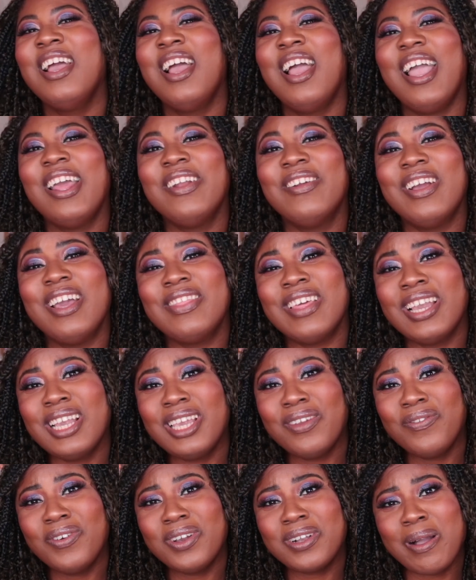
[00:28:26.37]
Anyway, thank
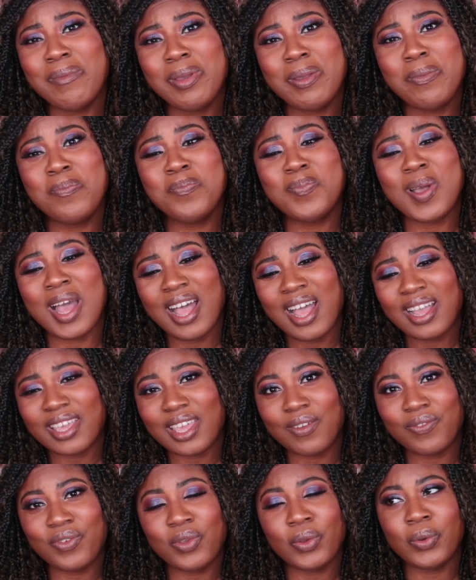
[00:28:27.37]
you for coming back.
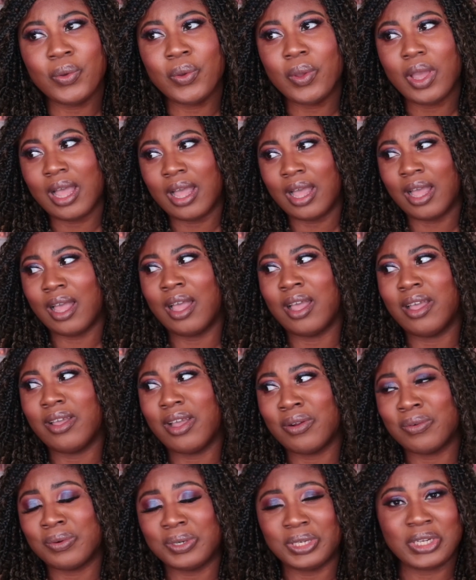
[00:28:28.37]
If you are
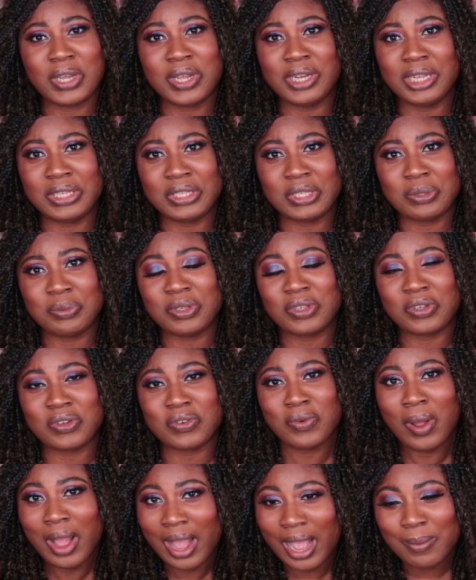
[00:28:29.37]
a returning
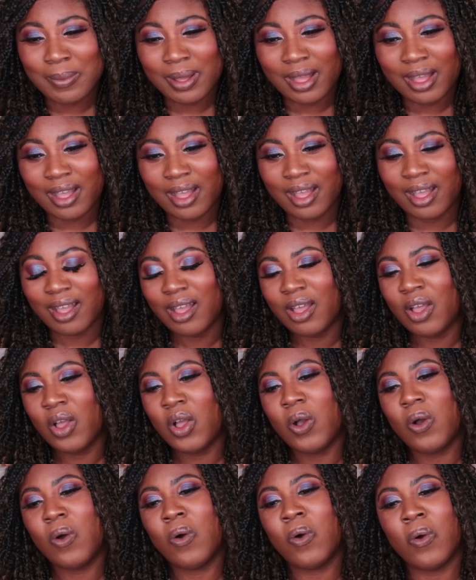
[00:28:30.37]
subscriber,
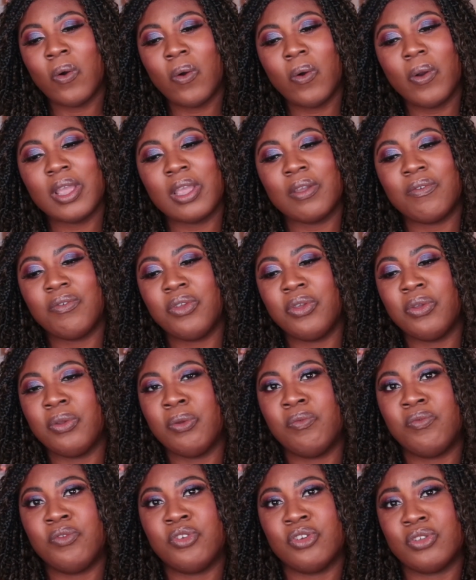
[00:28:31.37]
or if
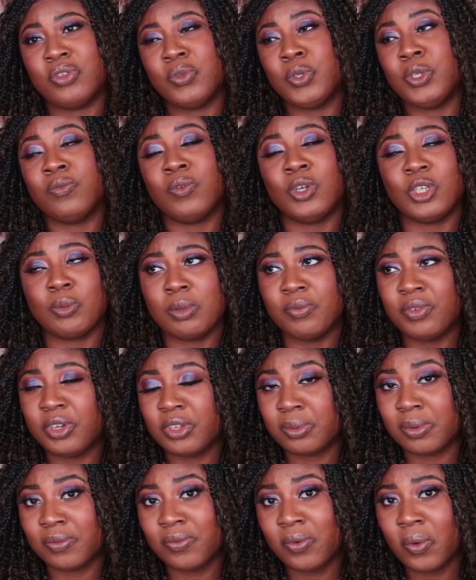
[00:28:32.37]
you've watched my
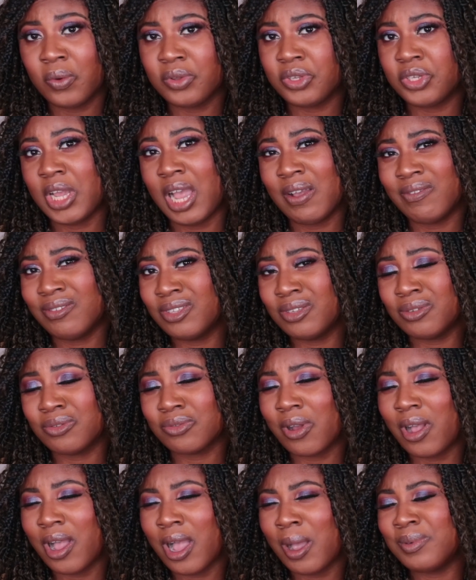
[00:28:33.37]
videos before and you haven't
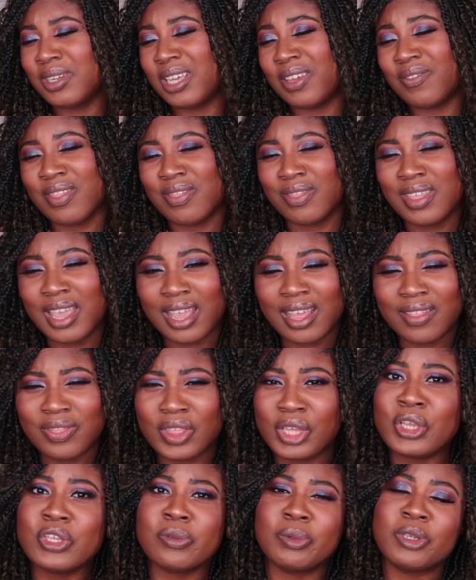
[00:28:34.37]
subscribed, even then,
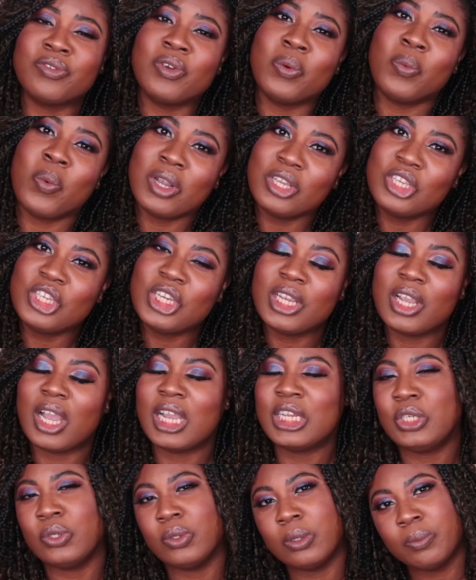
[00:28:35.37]
thank you so much for watching. I
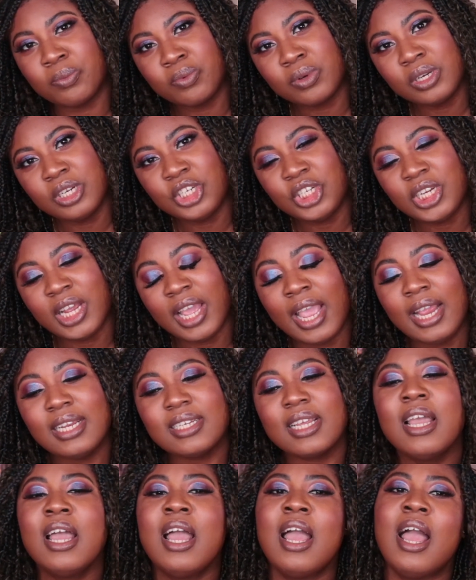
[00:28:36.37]
do appreciate.
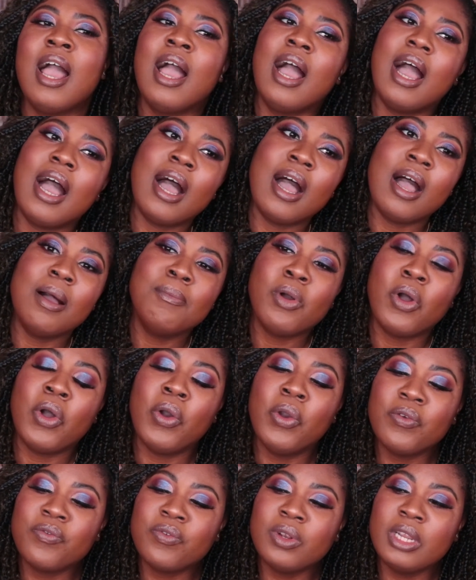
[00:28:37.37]

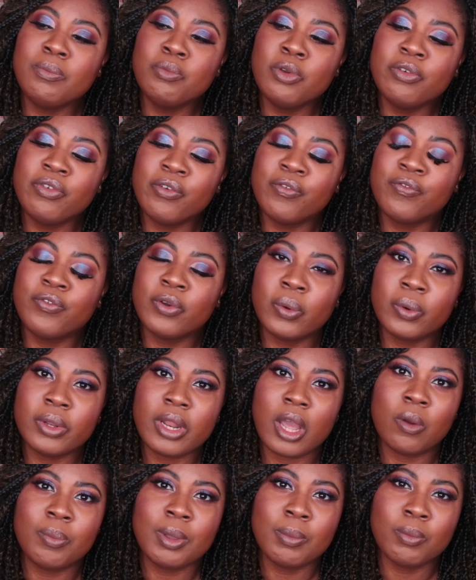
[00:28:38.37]
Hopefully moving forward,
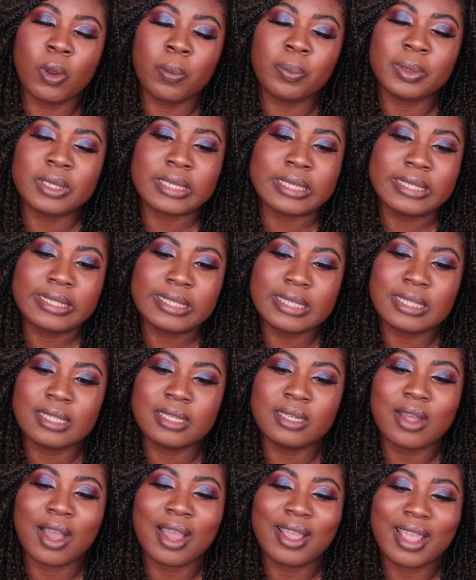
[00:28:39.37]
I'll be more
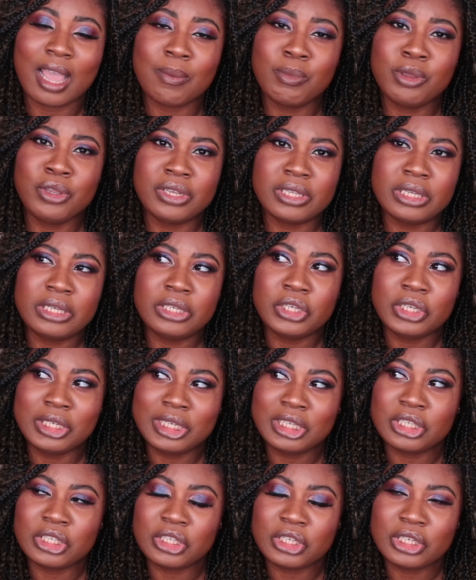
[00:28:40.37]
consistent. I am a
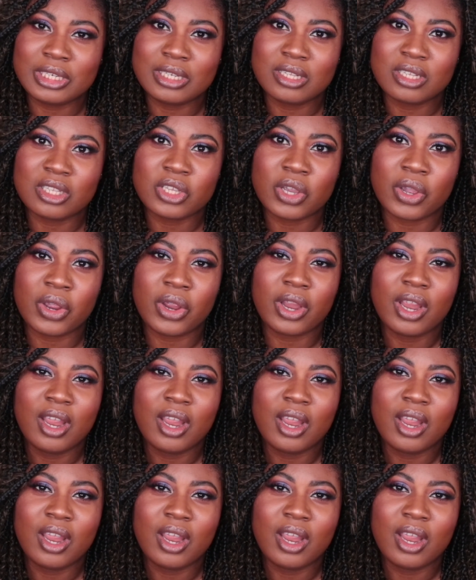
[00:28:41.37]
uni student, so